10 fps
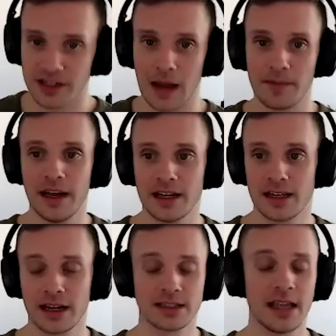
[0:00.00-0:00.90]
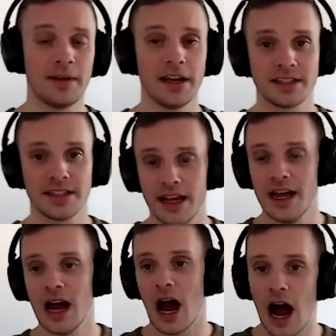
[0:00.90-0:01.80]
else kept in, uh, stepped in and said,
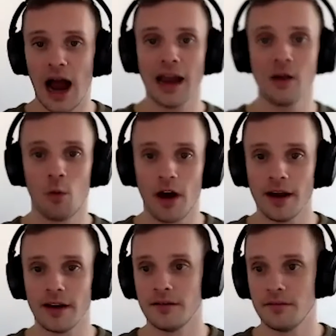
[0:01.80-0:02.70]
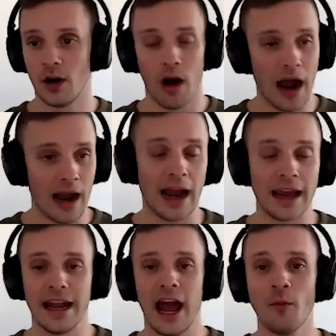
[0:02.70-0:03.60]
I want, you know, I,
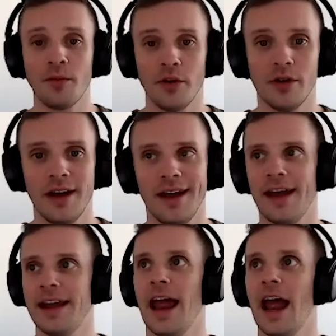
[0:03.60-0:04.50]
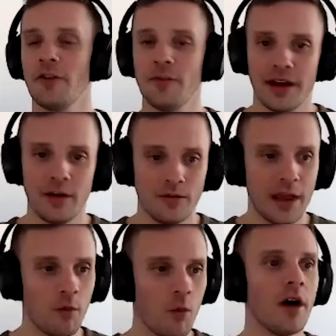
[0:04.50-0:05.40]
I can help you. And everybody,
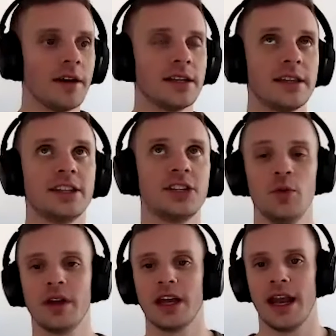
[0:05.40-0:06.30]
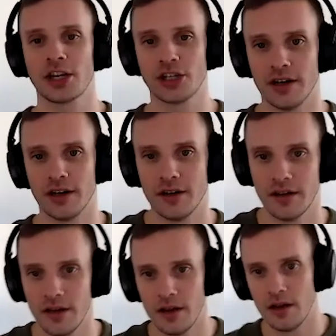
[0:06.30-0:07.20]
they want this human connection.
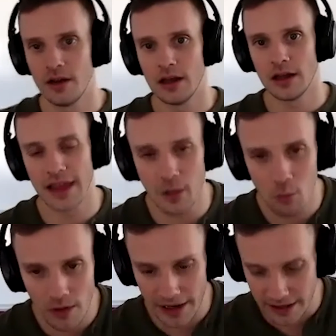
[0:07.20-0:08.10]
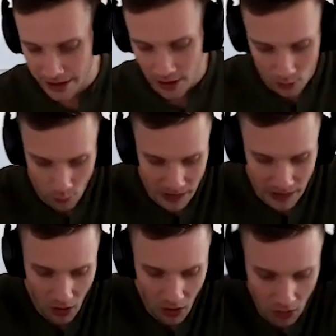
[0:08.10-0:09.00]
They like,
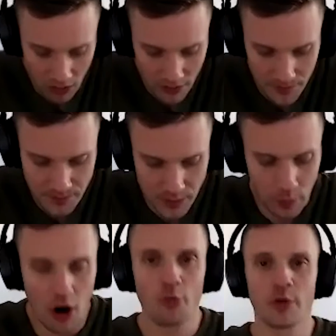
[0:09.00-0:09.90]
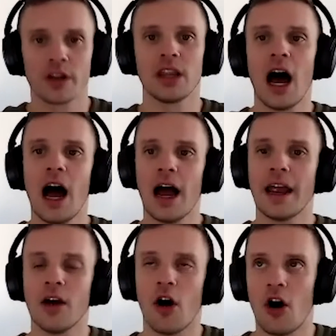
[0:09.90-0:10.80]
we all, we all
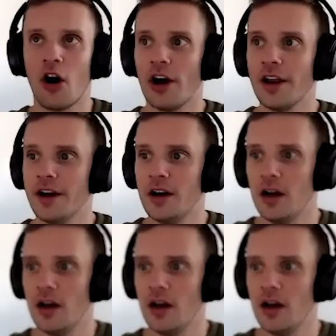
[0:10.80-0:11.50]
rely on